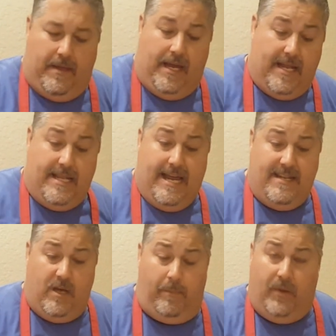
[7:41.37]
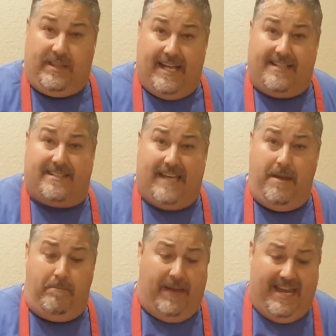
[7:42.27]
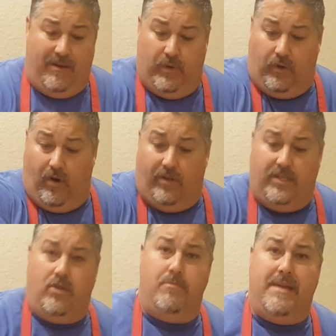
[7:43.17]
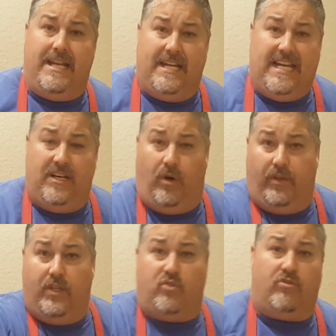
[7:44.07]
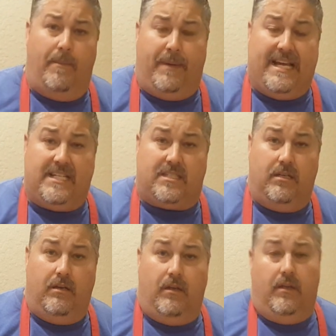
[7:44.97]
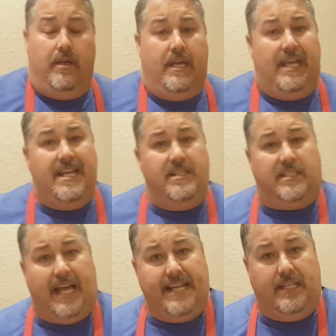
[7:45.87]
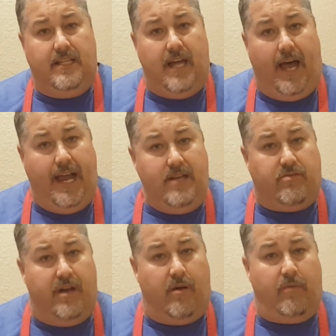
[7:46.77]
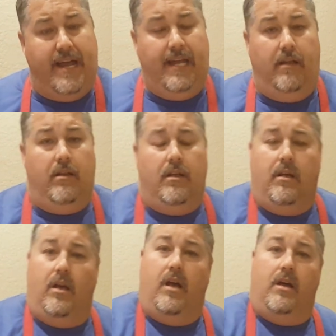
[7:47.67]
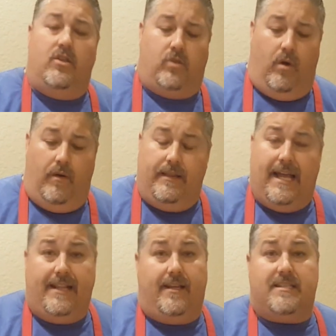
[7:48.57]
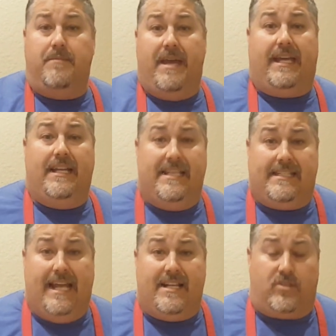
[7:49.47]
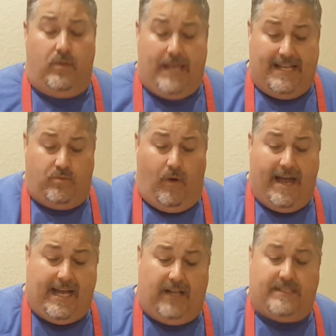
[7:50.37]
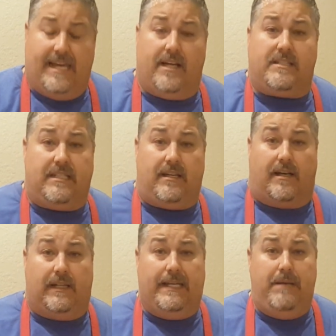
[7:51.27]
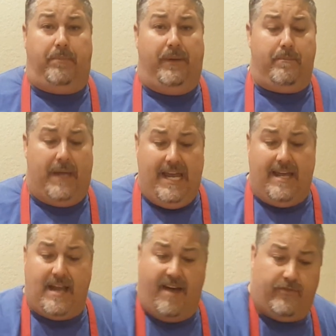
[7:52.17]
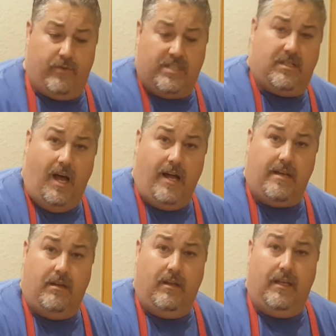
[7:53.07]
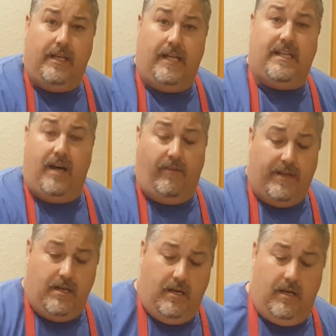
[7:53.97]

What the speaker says: and then they'll put that same pan with all the humidity and all the drippings inside the dehydrator, right? So that doesn't make any sense. So that's why I'll take a clean pan after it's done in the oven,